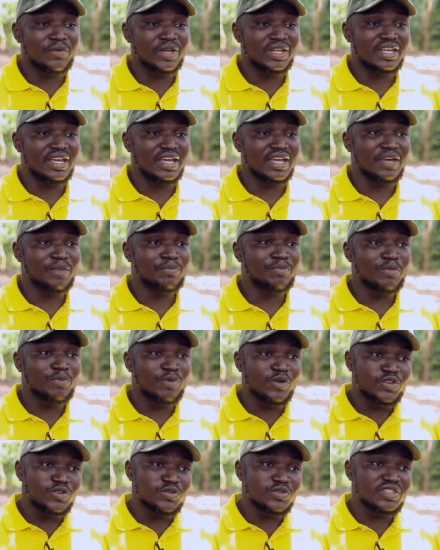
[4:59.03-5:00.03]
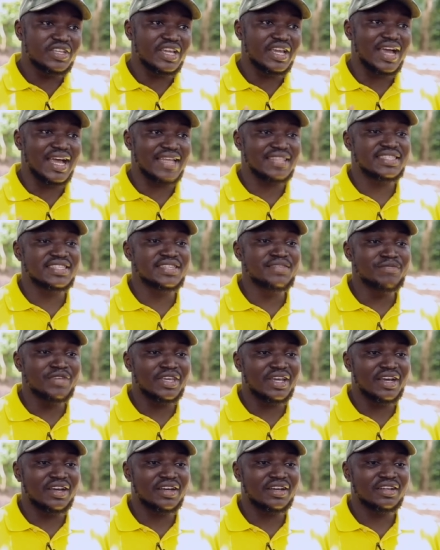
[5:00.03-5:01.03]
with uh, people use the
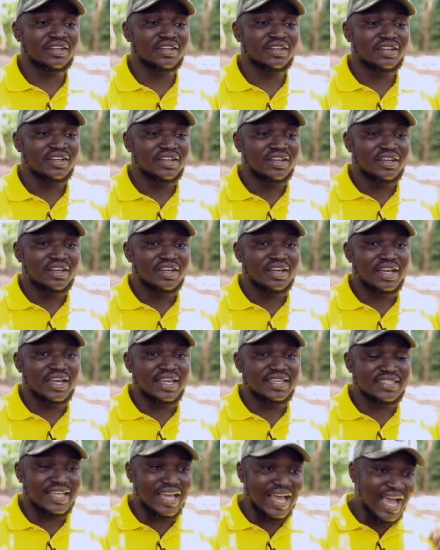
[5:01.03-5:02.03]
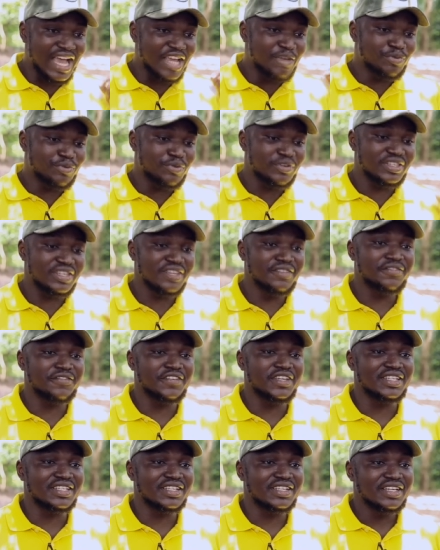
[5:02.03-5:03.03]
Artemia. Mm -hmm. uh, it's a high protein
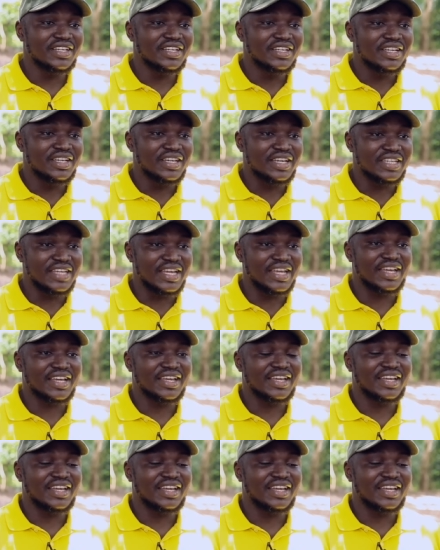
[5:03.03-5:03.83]
feed. Mm. Yeah.